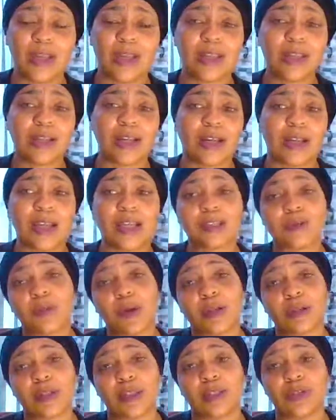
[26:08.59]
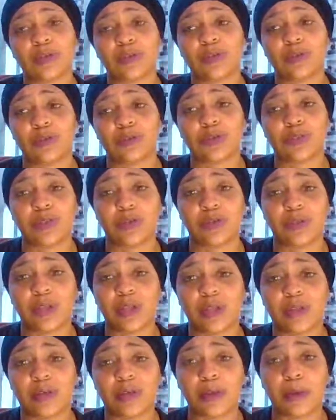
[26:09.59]
any kind of expectations of
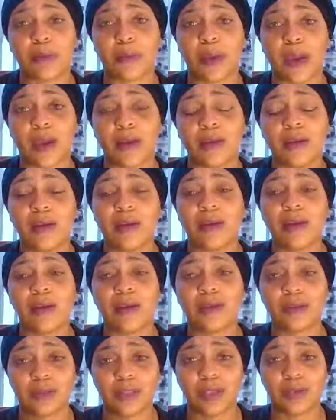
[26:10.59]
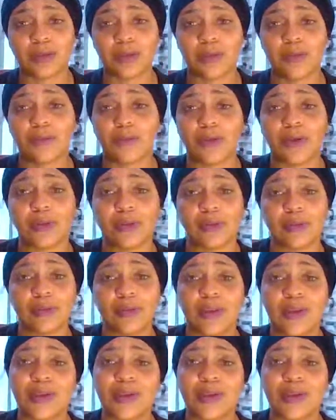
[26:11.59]
returning anything back it'll take you even further